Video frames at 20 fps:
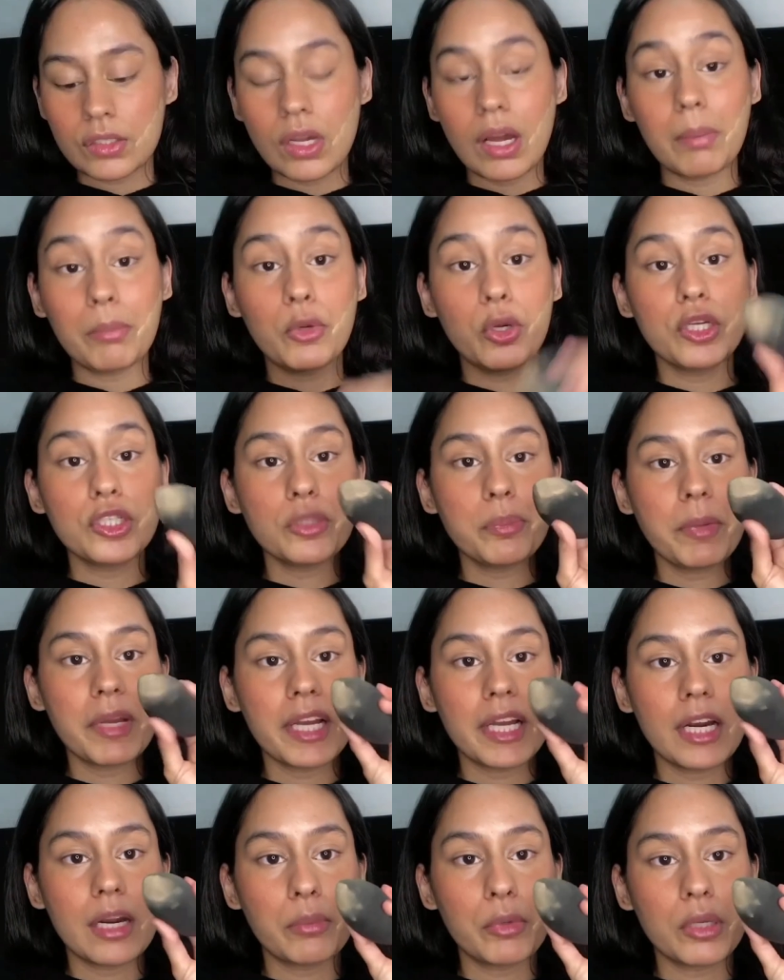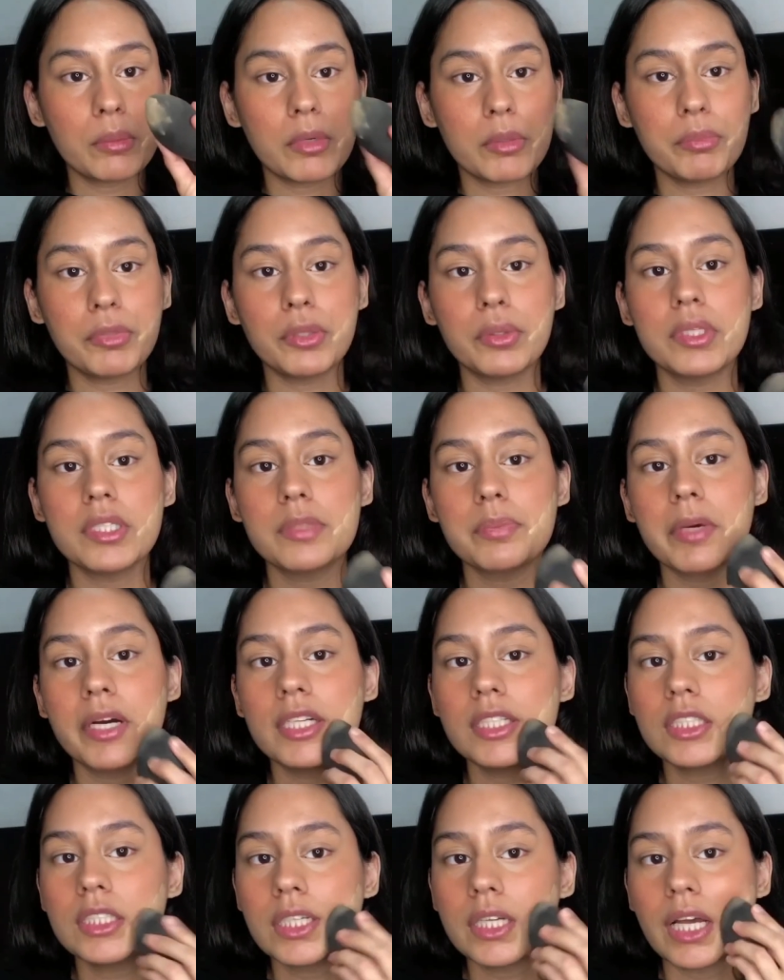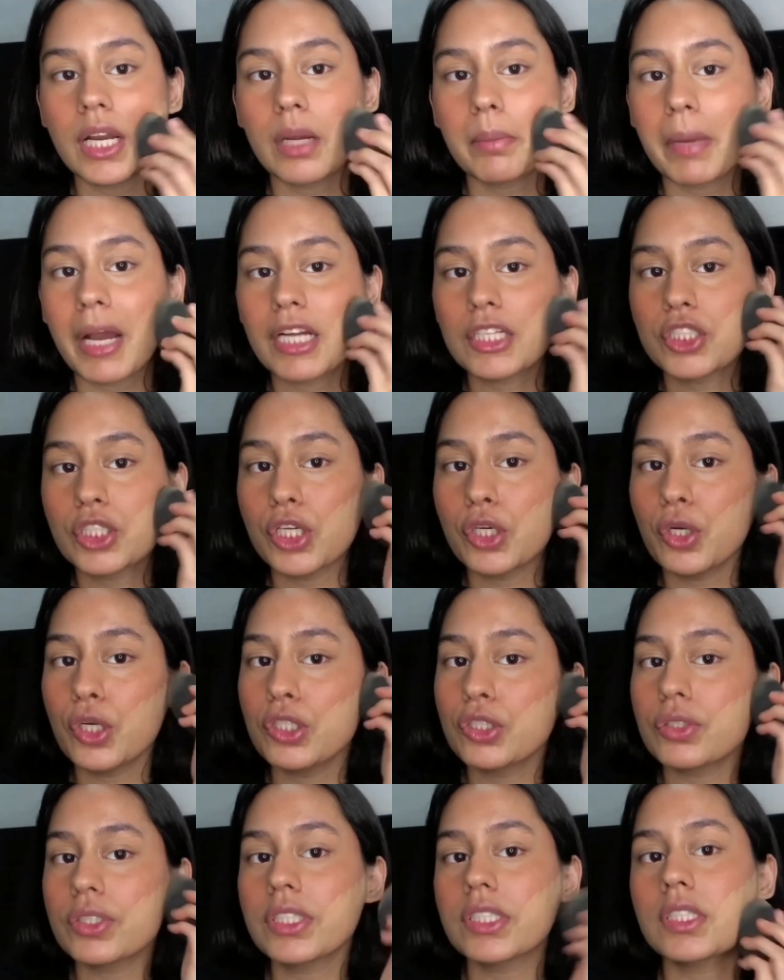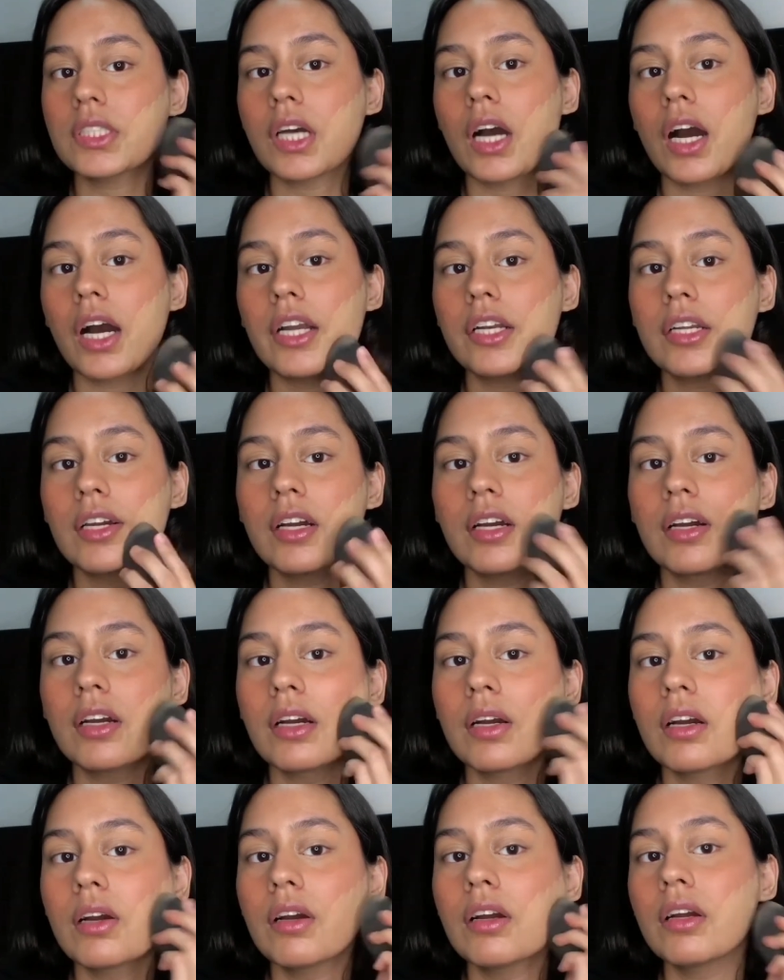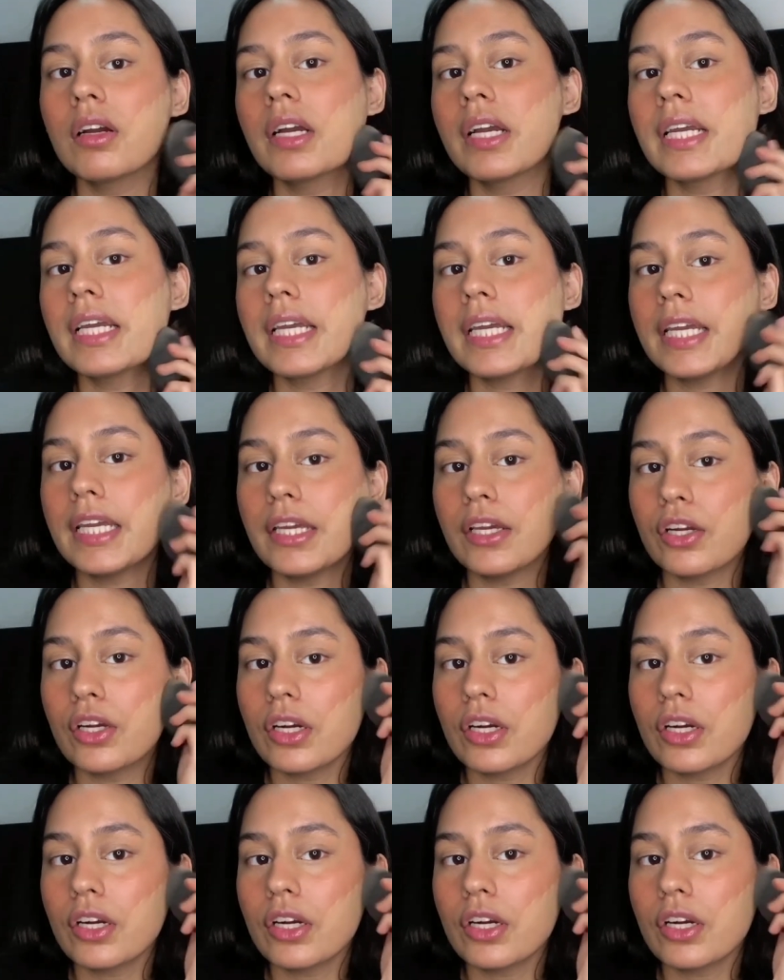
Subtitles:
going to pick it up on my beauty sponge, and I'm actually going to start here